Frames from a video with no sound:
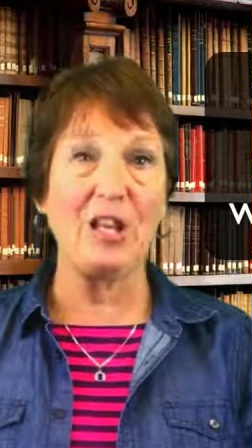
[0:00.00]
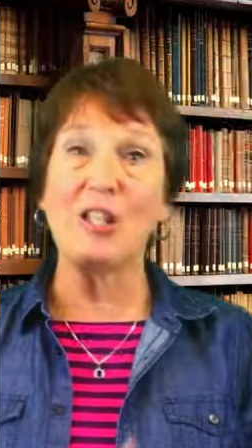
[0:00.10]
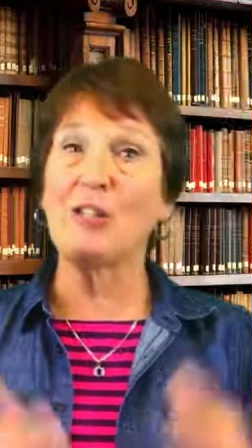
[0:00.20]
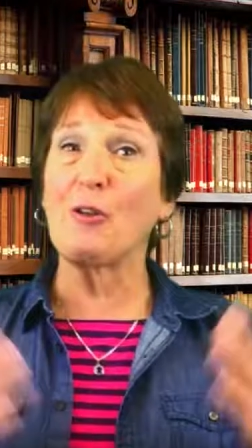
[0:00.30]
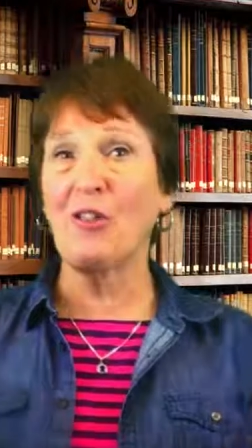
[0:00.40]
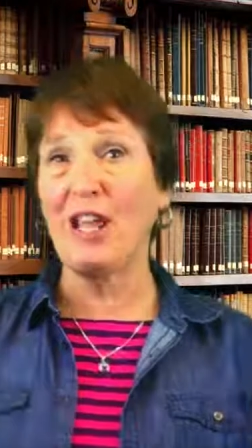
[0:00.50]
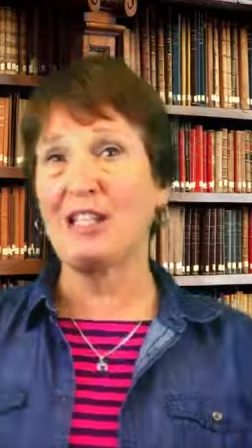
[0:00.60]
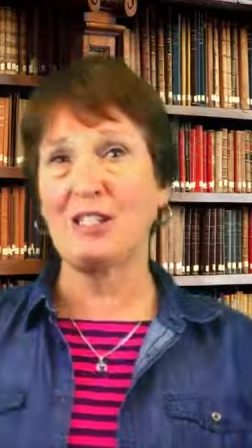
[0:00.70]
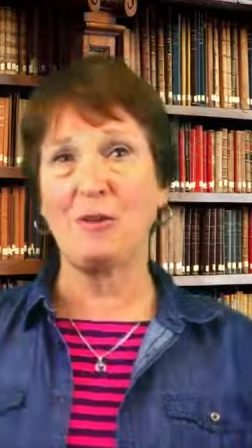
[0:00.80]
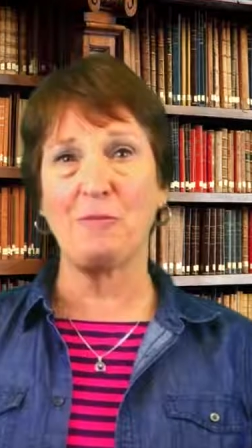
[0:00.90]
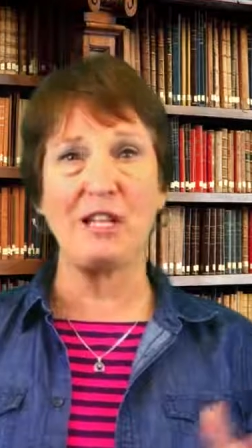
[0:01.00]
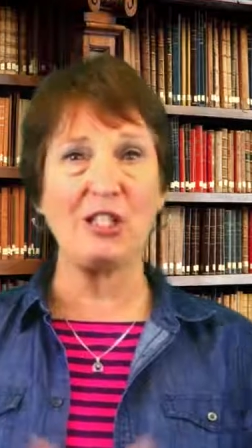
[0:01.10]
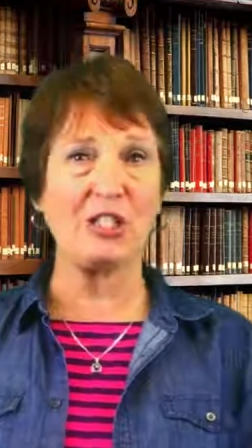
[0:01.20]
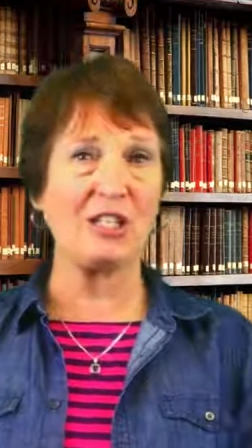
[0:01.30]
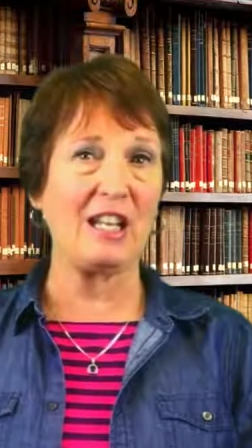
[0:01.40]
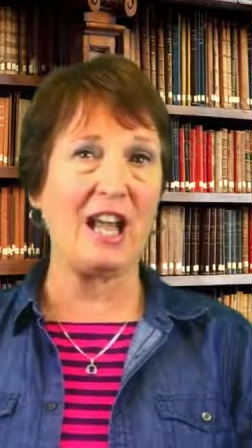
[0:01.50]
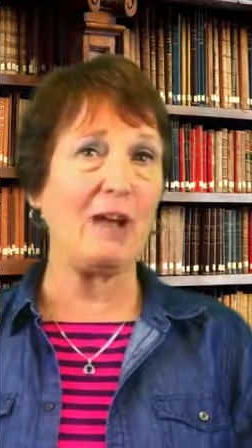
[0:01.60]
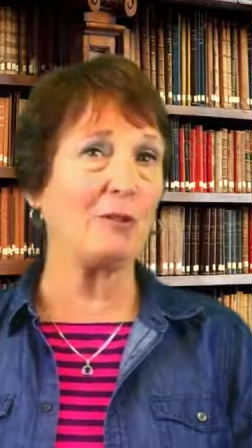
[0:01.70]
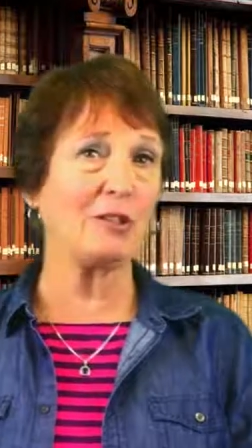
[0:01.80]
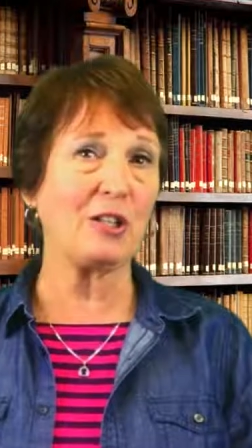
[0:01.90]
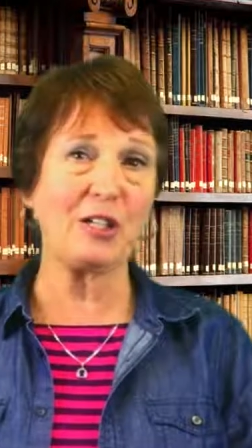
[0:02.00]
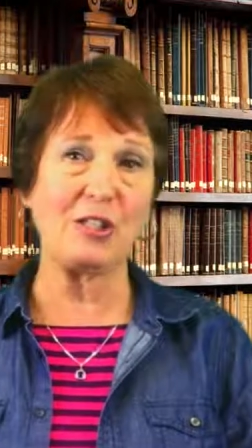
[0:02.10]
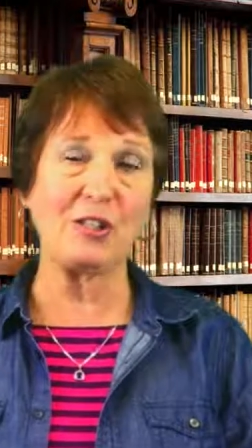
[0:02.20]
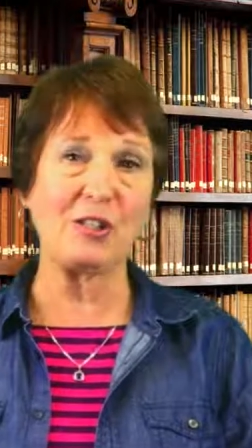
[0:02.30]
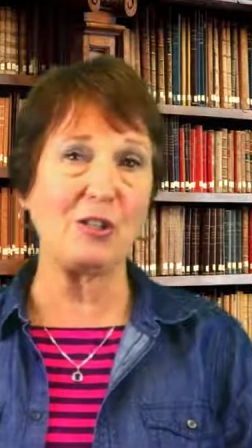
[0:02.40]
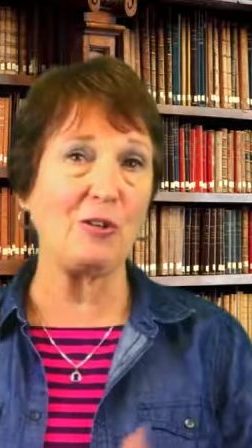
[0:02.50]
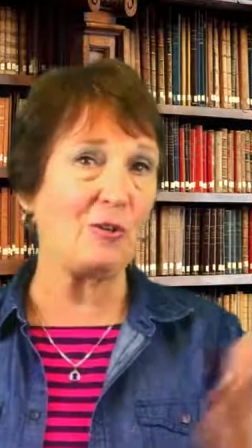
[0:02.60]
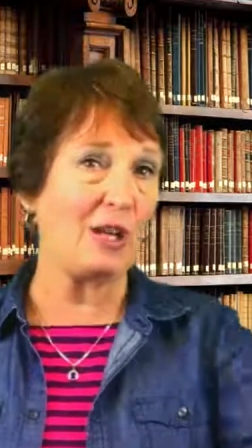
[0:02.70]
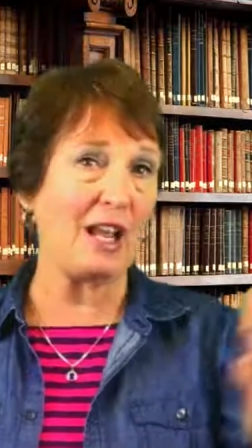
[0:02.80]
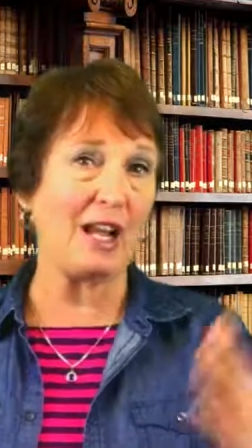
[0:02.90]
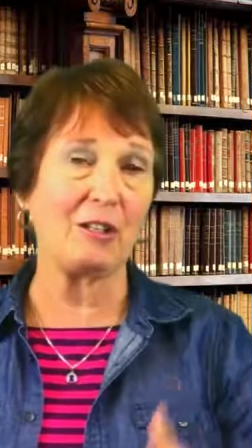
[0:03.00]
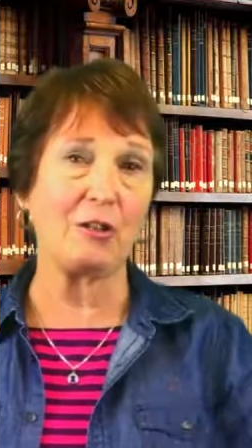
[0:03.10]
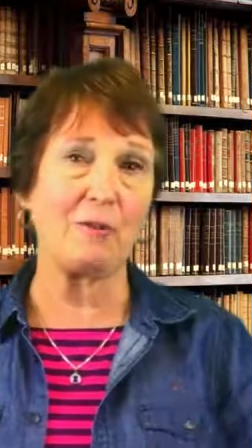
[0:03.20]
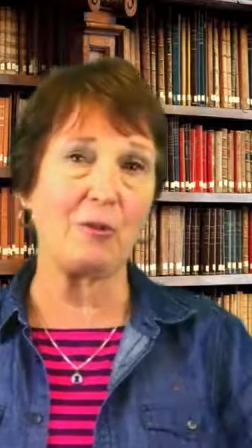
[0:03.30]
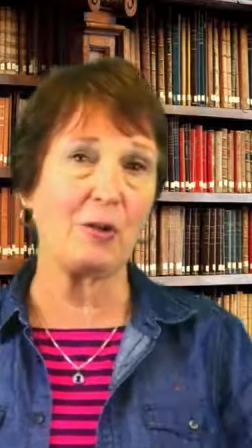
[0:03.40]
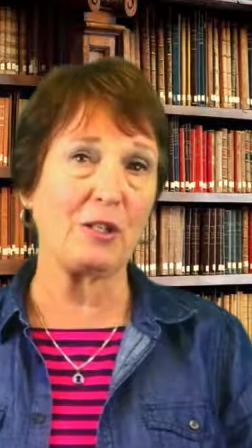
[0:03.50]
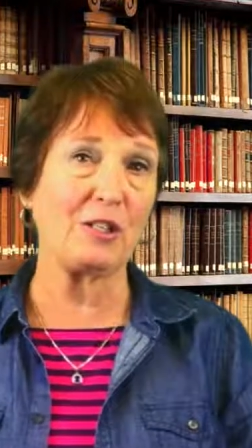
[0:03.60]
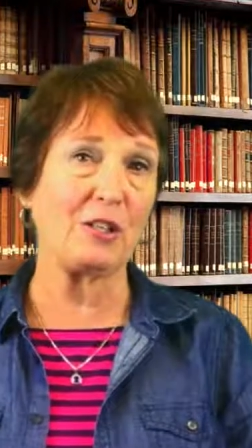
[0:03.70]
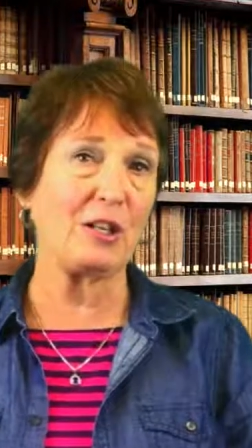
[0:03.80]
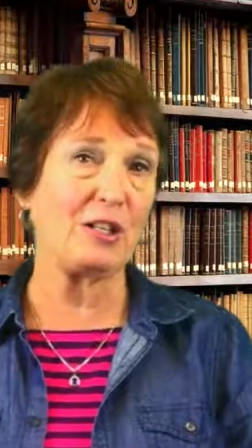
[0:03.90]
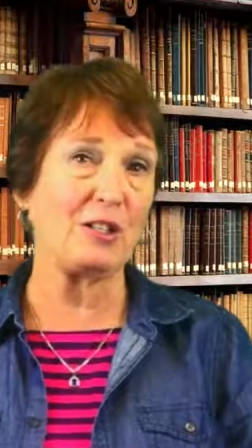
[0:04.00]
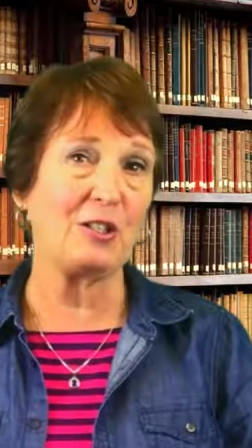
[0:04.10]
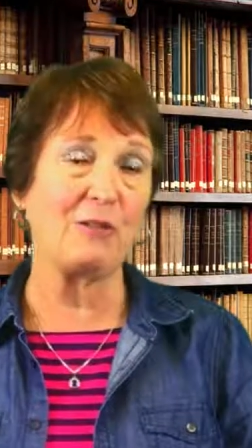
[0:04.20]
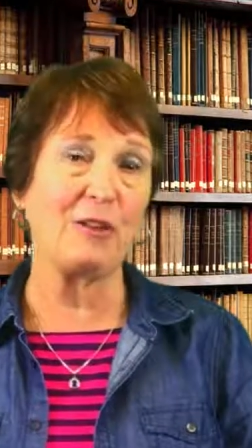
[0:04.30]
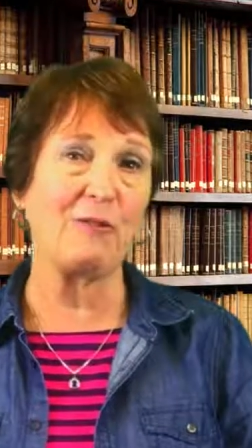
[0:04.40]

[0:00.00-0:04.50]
So thanks so much. I will talk to you soon. I look forward to talking to you